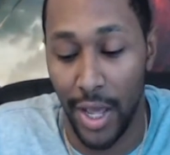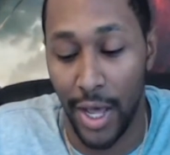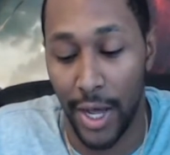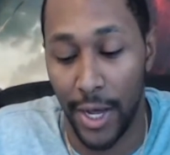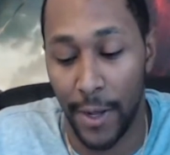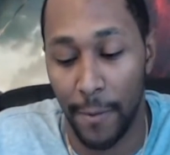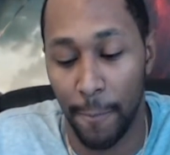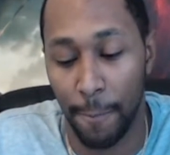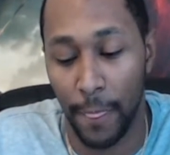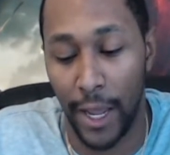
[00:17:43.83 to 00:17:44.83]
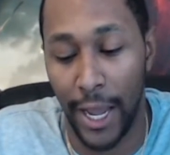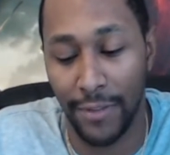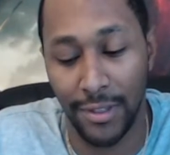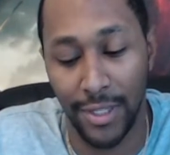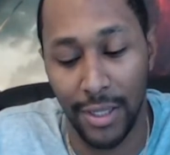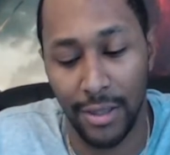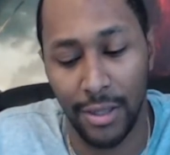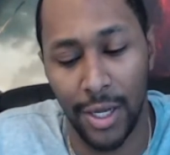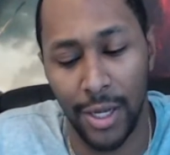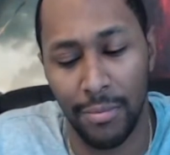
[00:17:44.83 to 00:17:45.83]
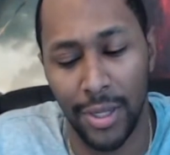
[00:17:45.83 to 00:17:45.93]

I have to say I